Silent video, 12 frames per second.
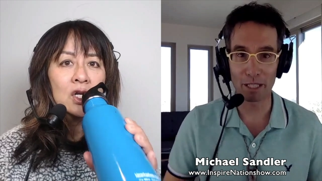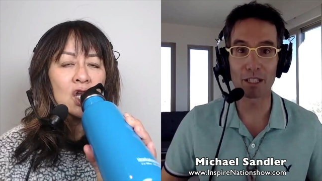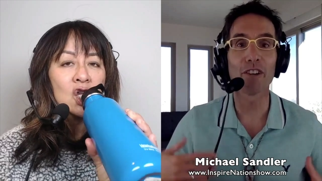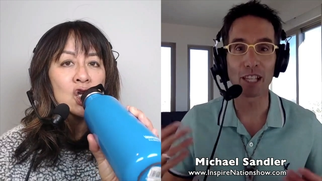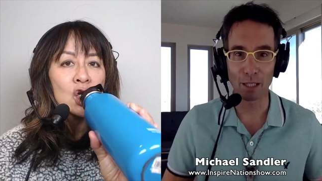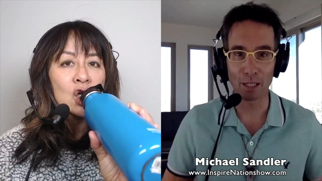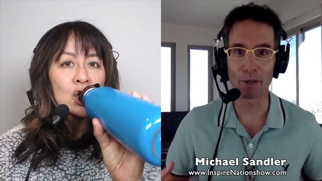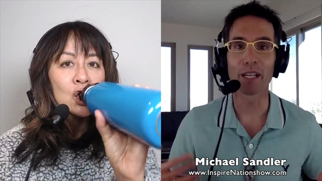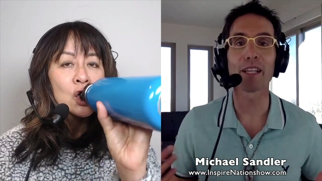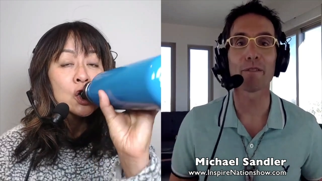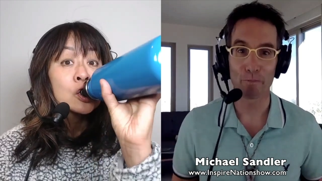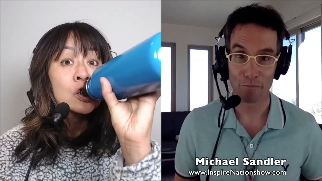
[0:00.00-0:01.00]
Speaker 1: been
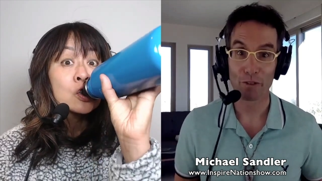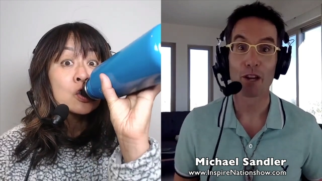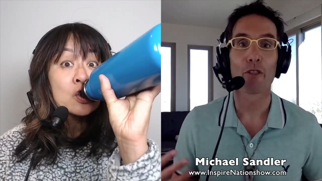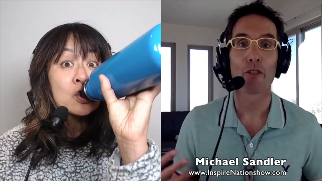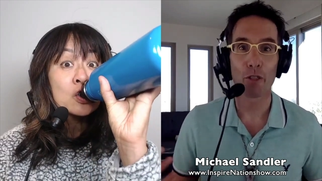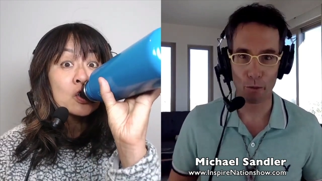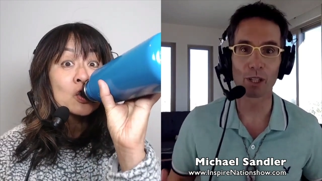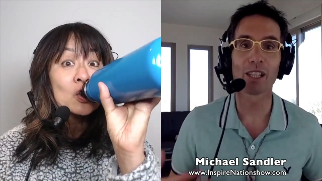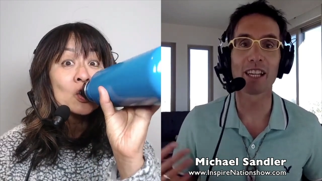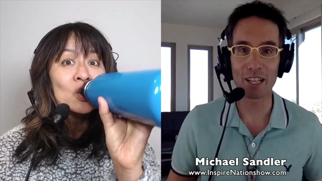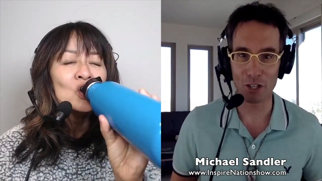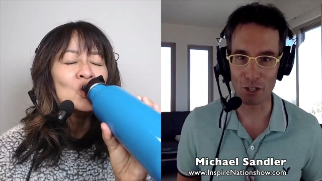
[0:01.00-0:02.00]
developing the
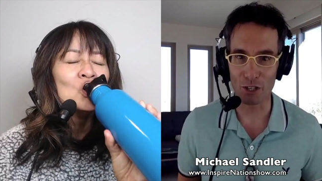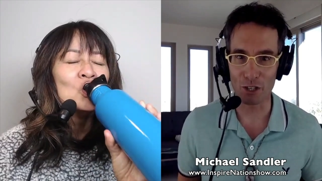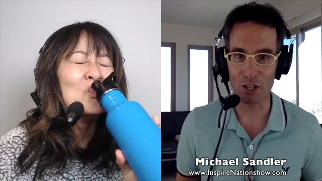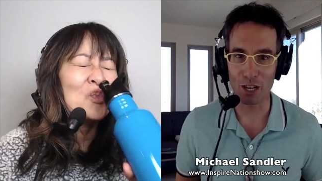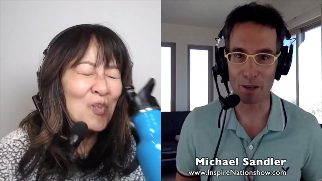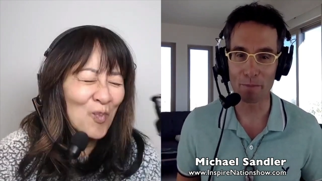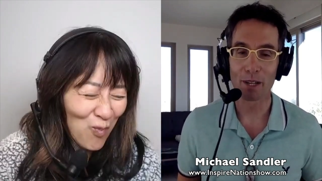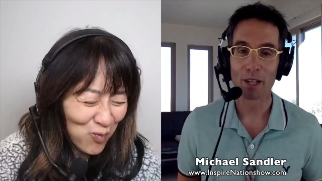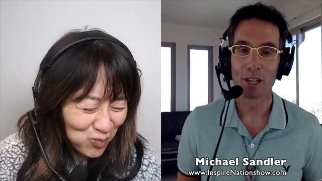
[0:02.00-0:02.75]
relationship.